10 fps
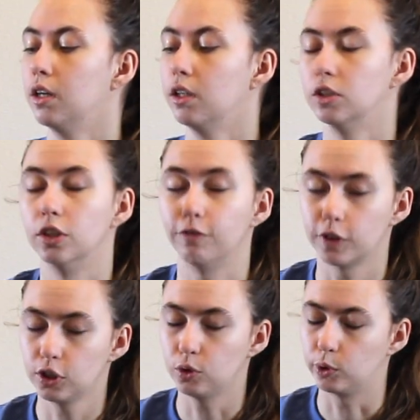The
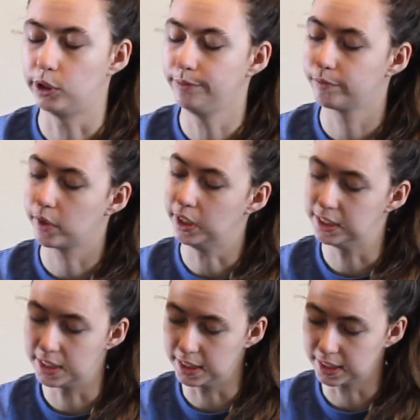first rule
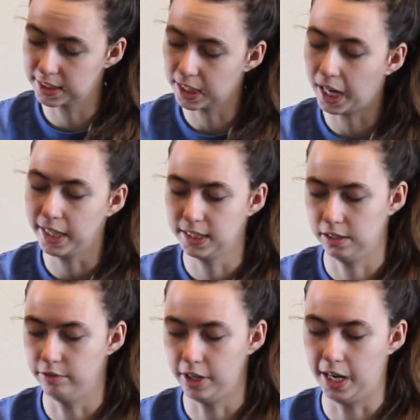is the size
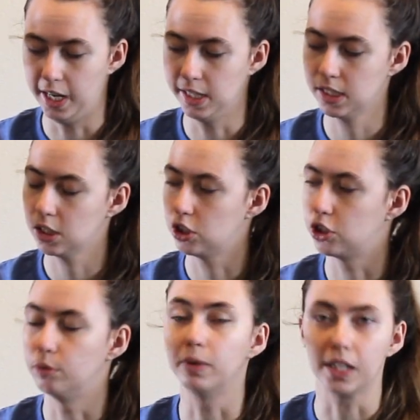of the eyes
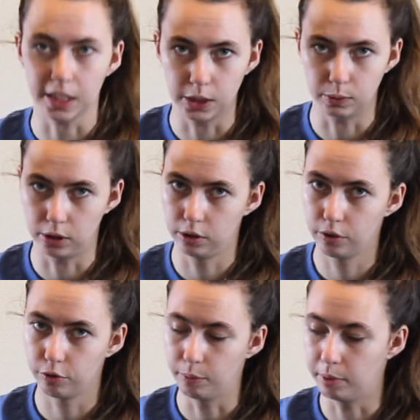should be equal
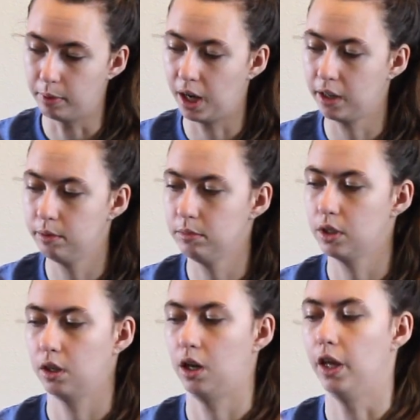from the bottom
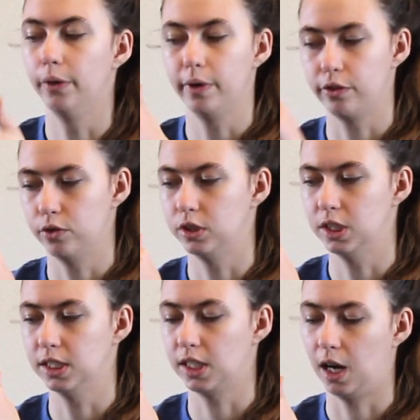all the way through to
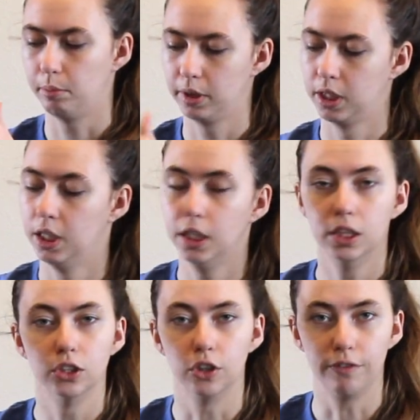the top.
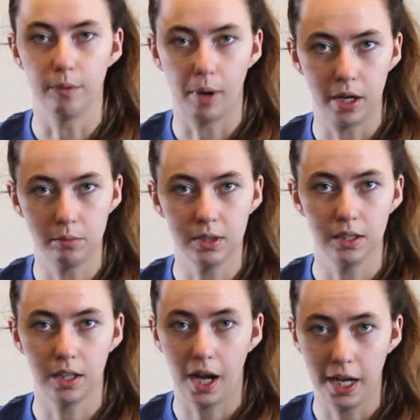So if the bottom
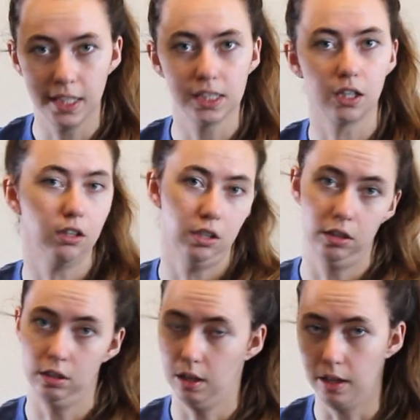eyes
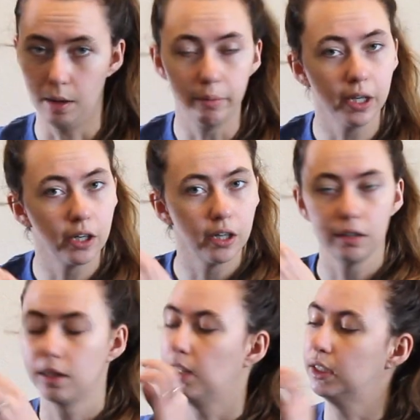are a lot
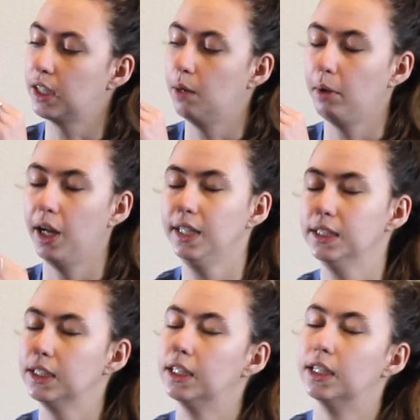bigger than the top eyes,
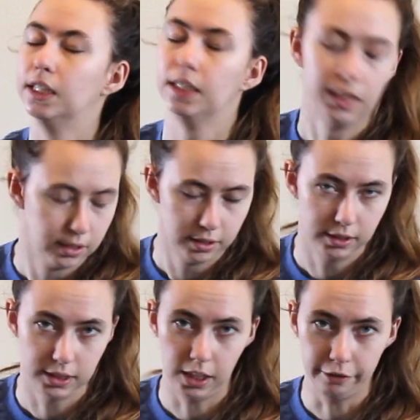
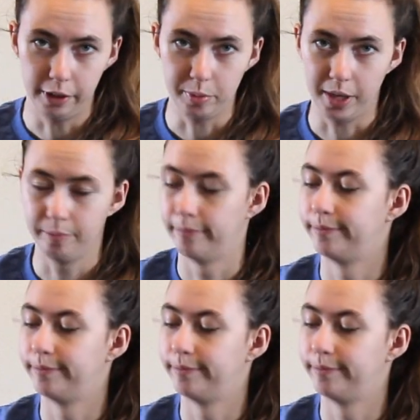it's not right yet.